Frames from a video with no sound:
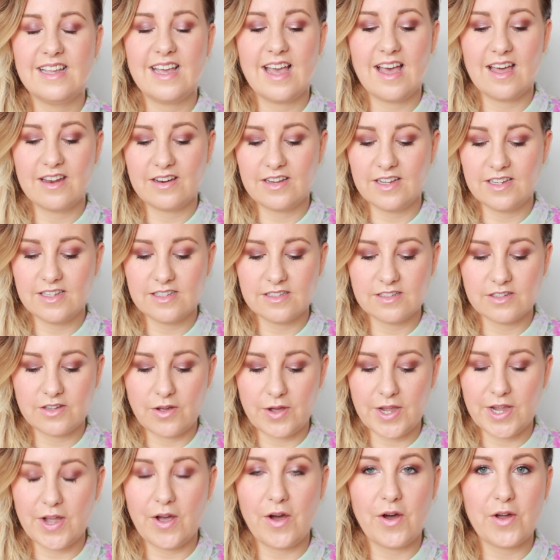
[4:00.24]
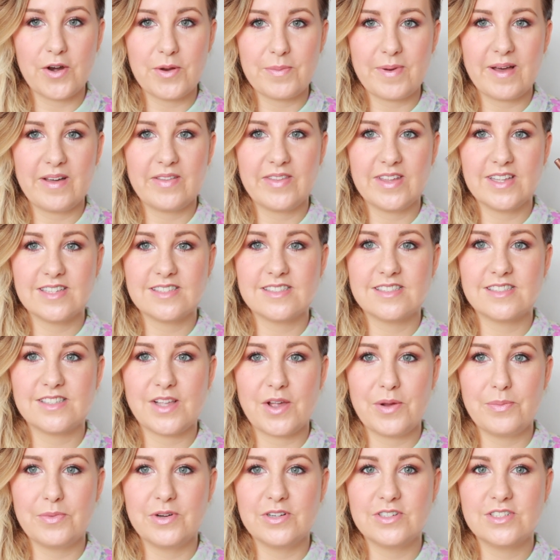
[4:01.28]
Liana going on about this
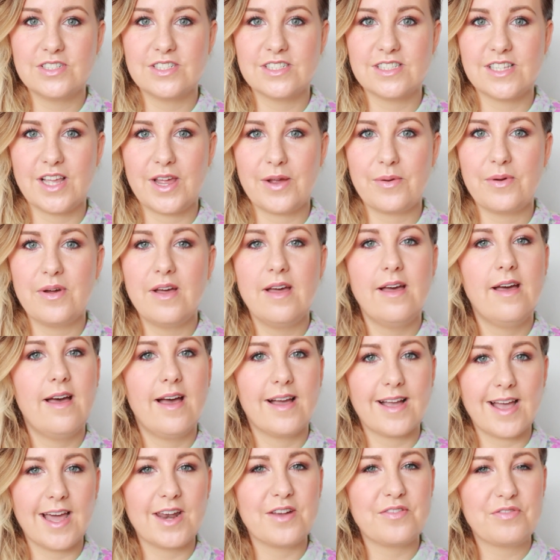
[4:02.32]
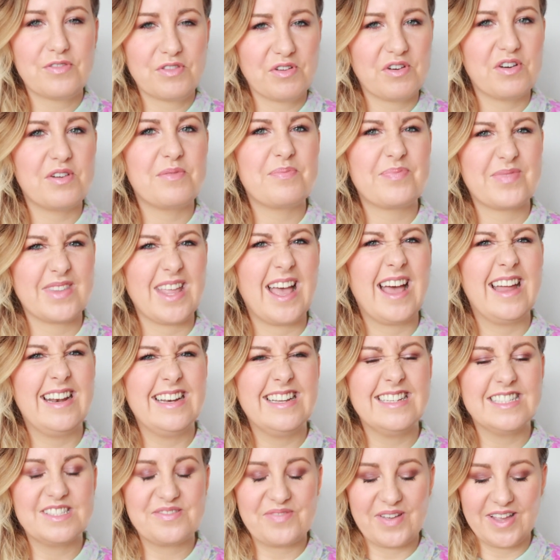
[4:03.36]
so much, so I kind of thought I
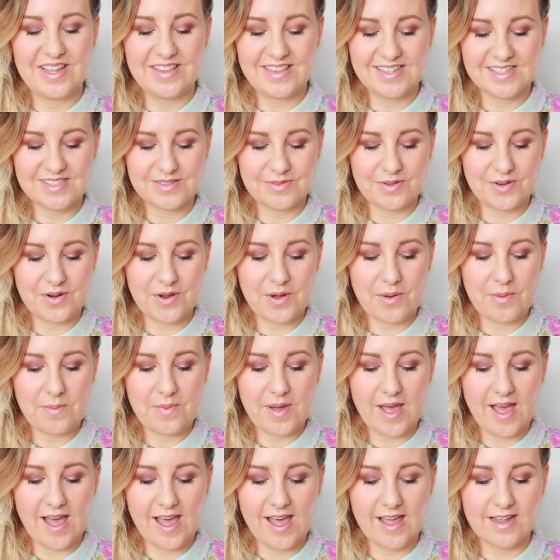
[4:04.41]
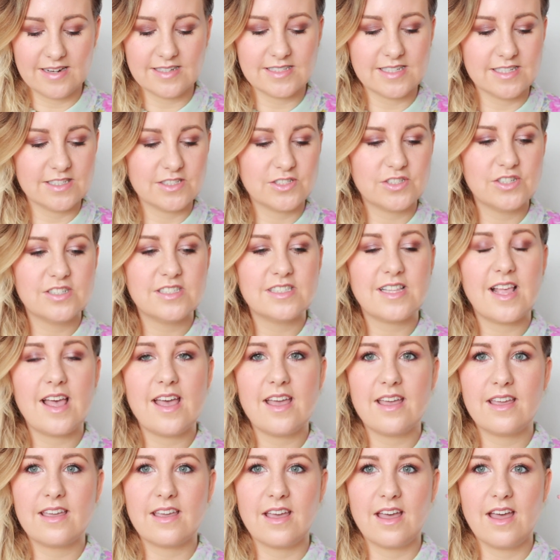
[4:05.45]
need to pick this one up. And it's just
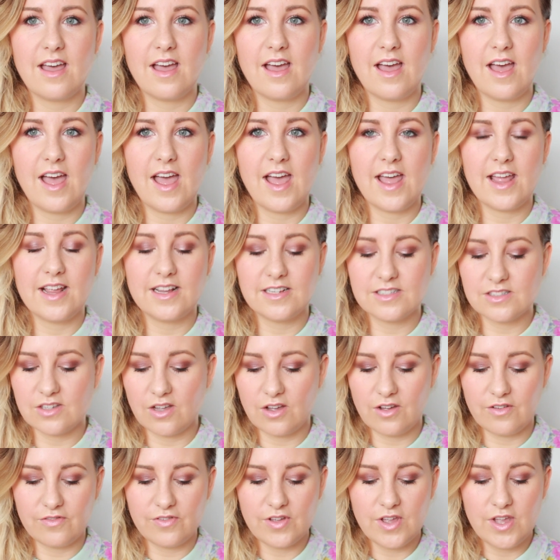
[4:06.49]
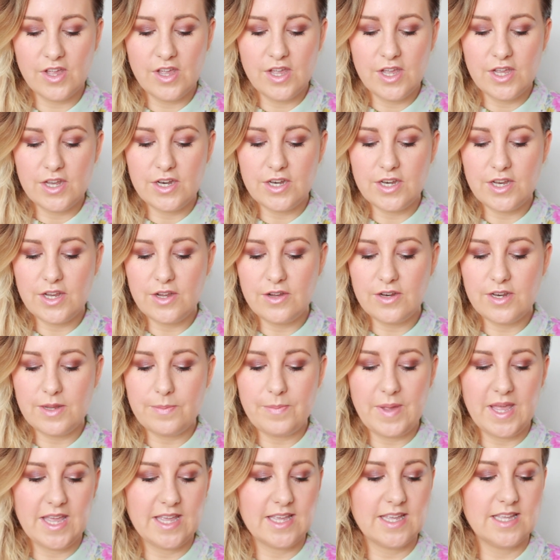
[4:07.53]
like a sort of
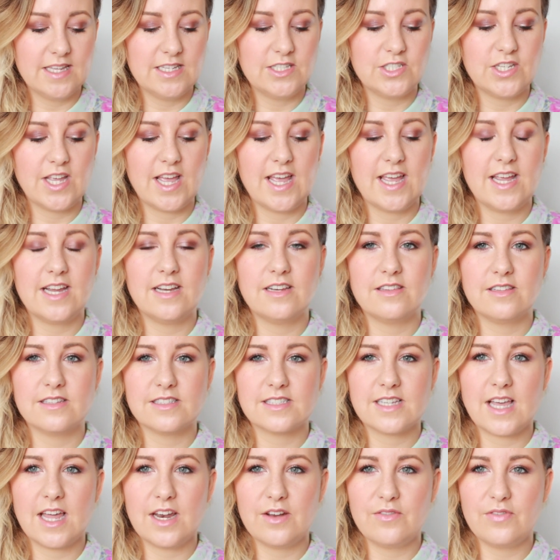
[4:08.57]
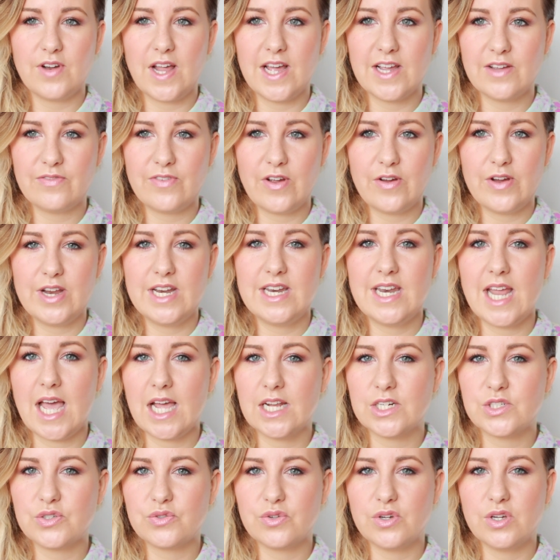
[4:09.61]
nudie pinky shade that's kind of like very
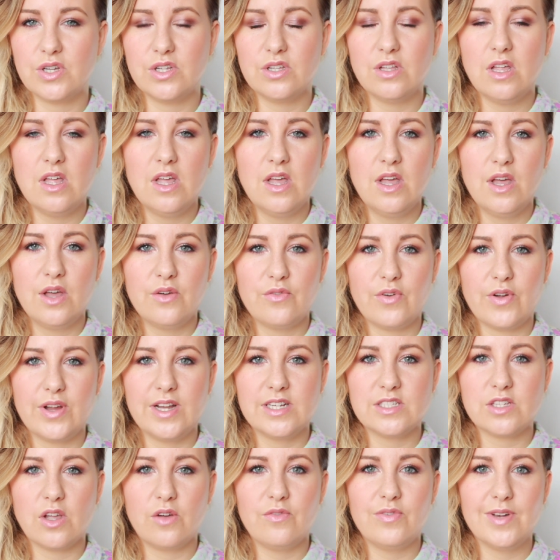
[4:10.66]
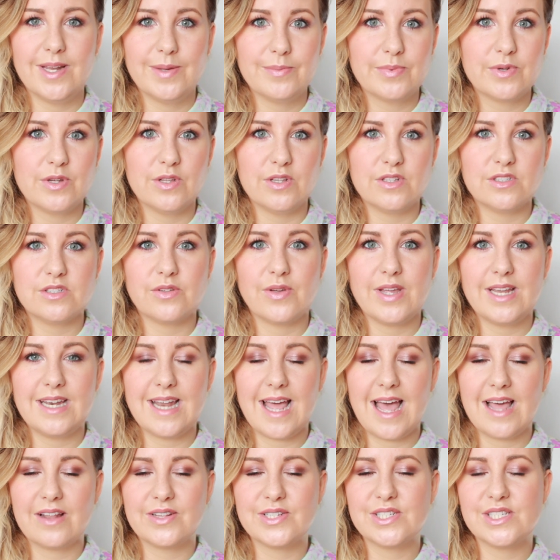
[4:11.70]
natural, very sort of lip coloured, so it
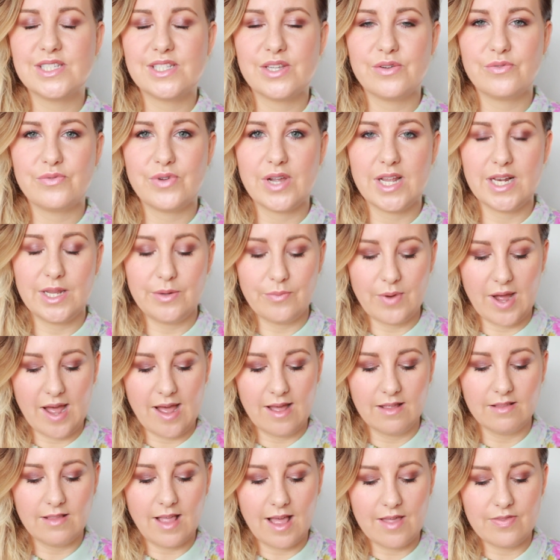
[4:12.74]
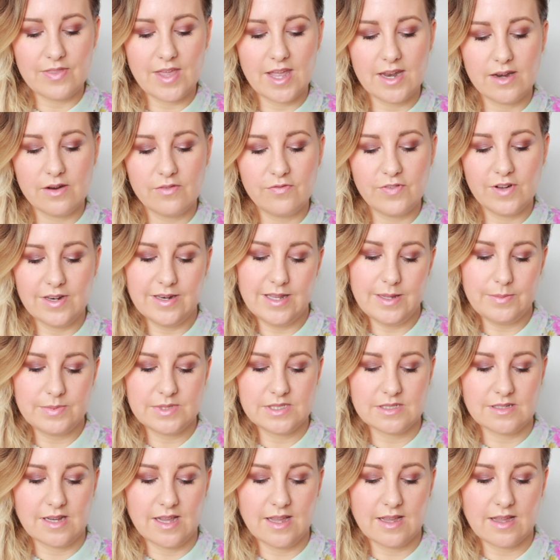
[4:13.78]
enhances it really well. And then for
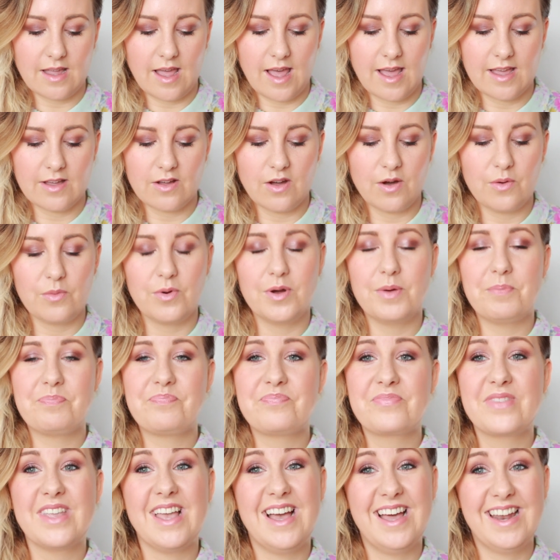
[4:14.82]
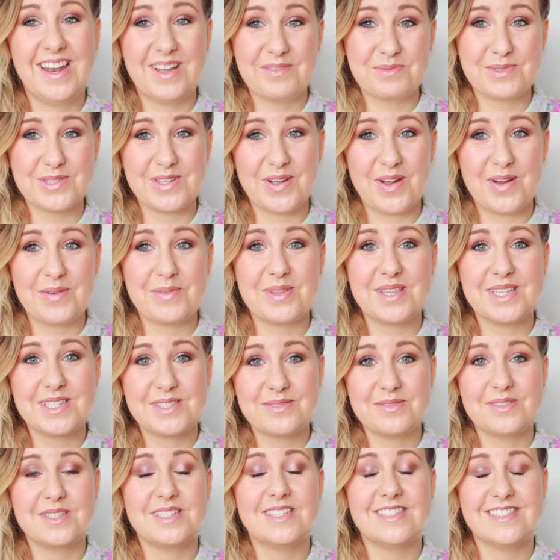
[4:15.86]
lipstick, I got one, I'm sorry, but
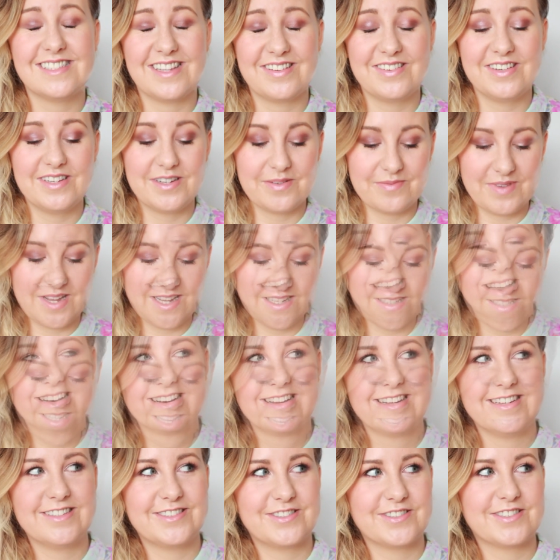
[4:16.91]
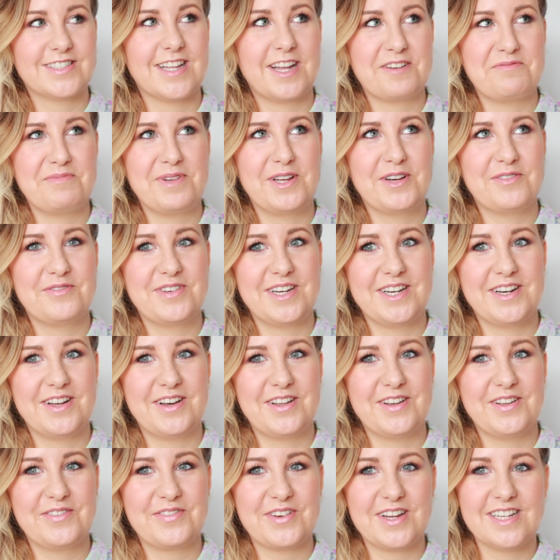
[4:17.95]
this one sounded amazing, and it just had me all written
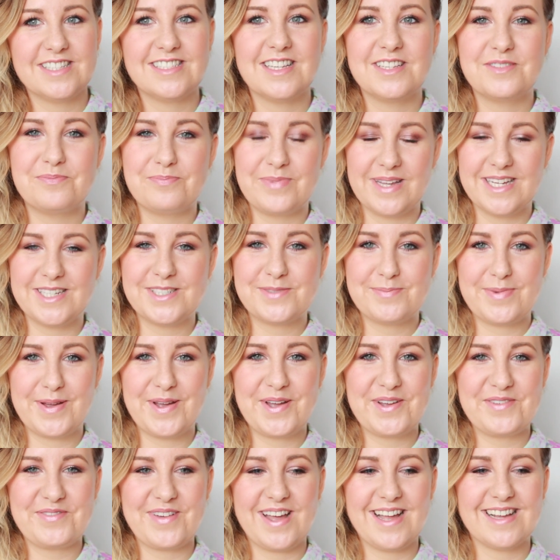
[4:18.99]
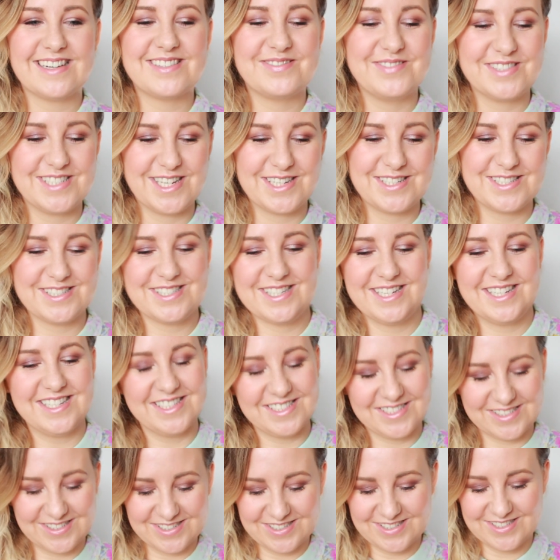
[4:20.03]
all over it. It says Bitch Perfect, which I just
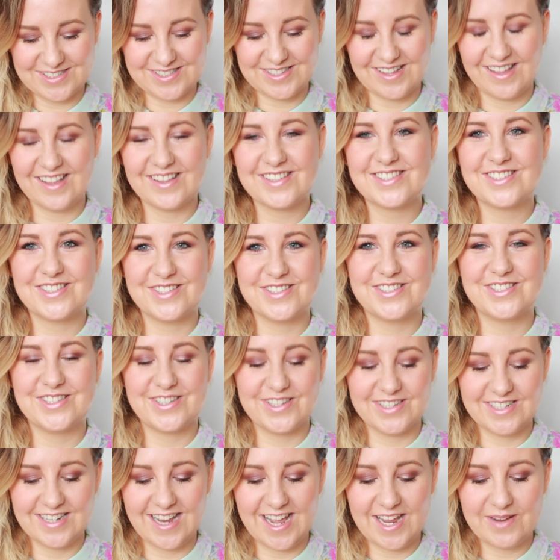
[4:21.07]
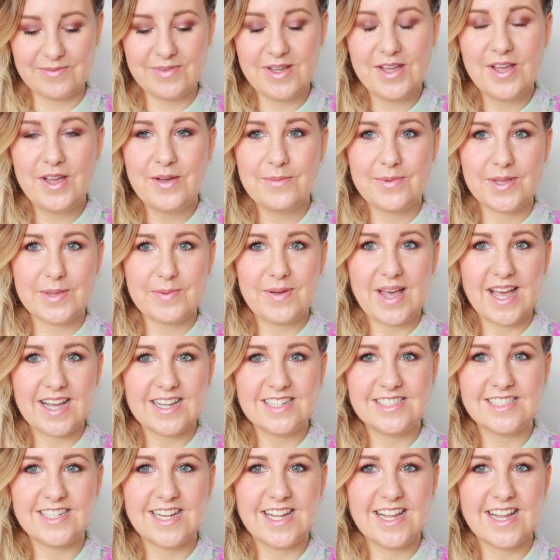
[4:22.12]
think is just such a good name. But the
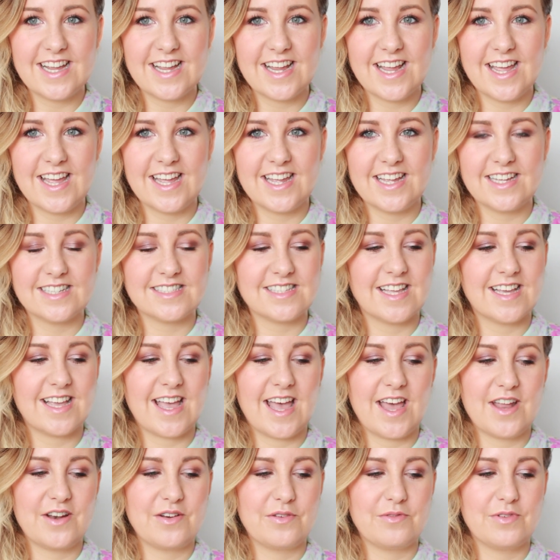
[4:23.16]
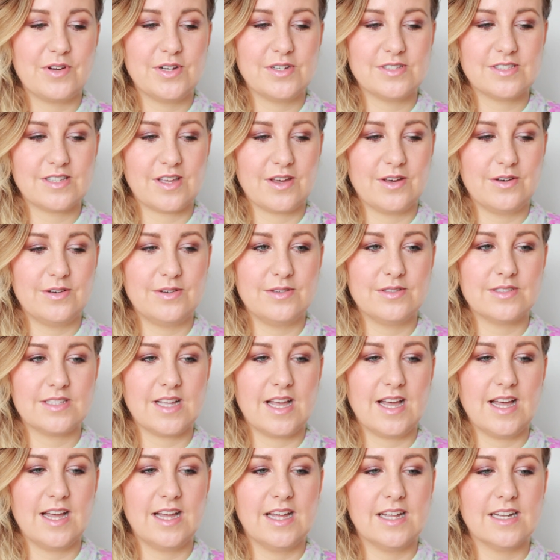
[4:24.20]
packaging is again rose gold,
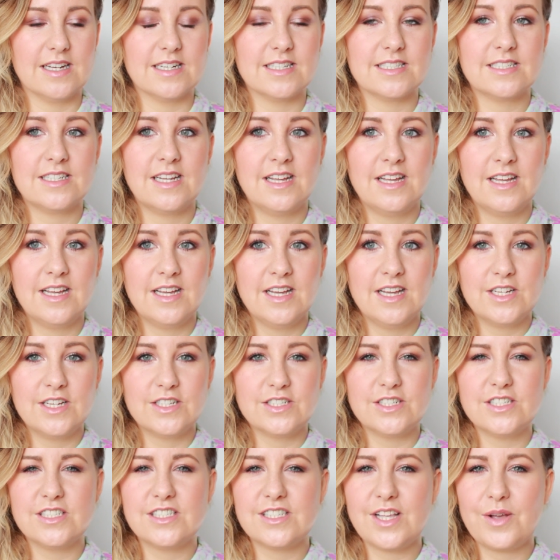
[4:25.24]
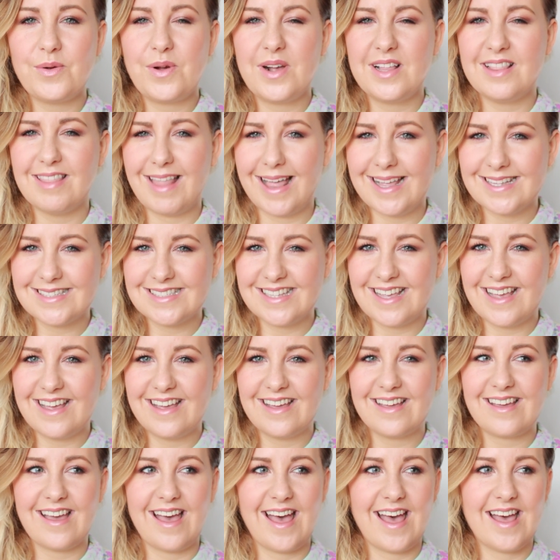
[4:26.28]
and just so
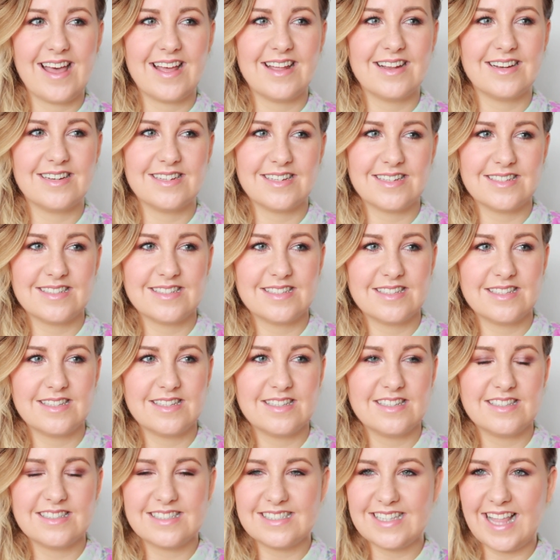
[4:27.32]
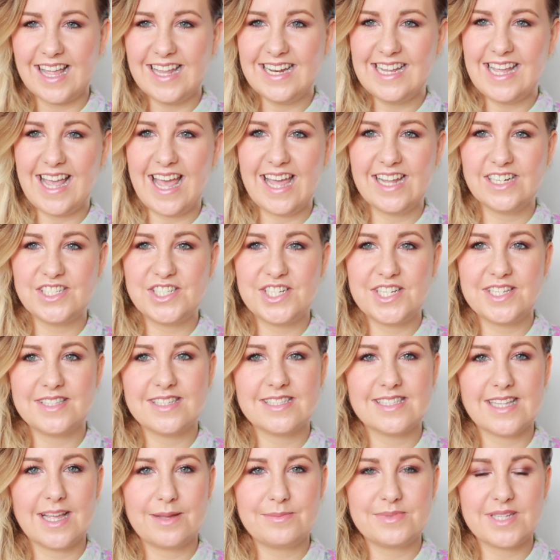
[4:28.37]
classic and slightly edgy at
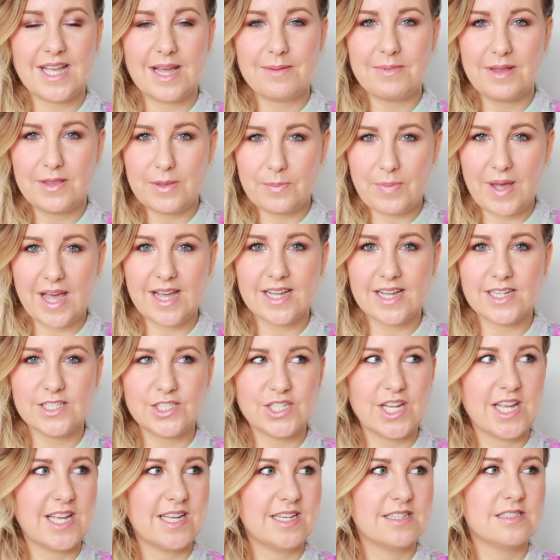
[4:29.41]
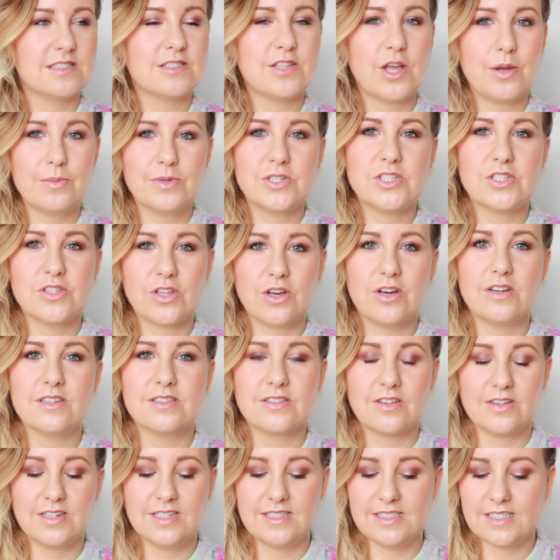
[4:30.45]
the same time. Like the packaging, so much thought
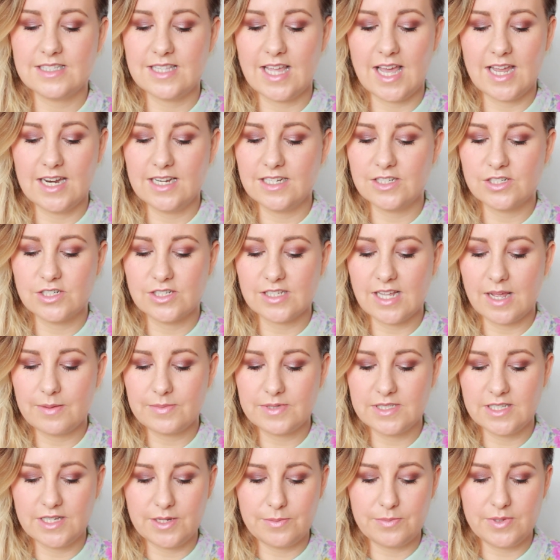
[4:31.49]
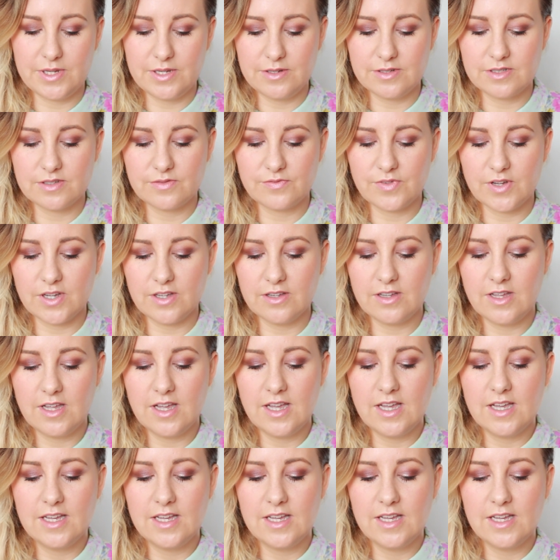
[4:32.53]
has gone into that, and it's just absolutely beautiful.